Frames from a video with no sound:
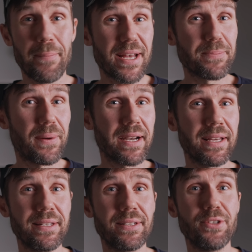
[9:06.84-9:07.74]
the best part
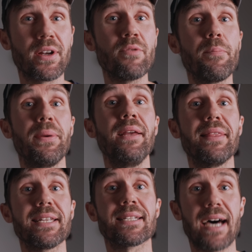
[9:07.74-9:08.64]
is you can repeat
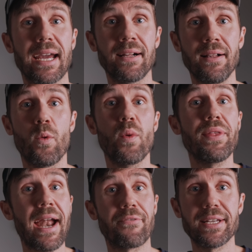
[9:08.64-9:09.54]
this cycle with
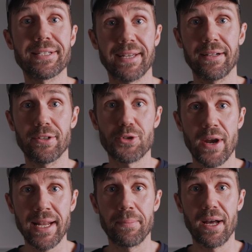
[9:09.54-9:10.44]
every single
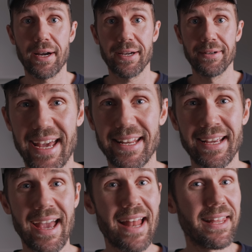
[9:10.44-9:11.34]
training block,
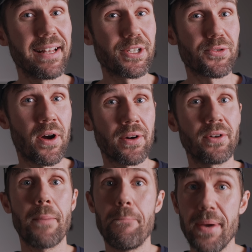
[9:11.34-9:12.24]
getting a little stronger,
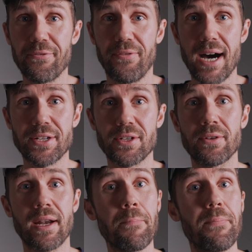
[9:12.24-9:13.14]
a bit
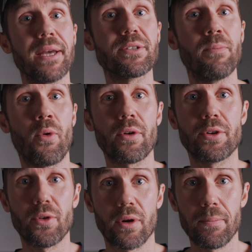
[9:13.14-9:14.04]
faster, and a bit more
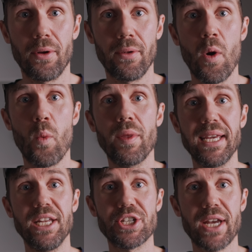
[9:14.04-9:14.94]
durable with
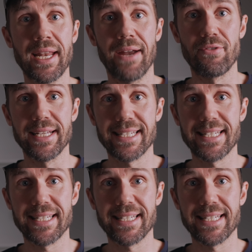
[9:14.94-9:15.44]
each and every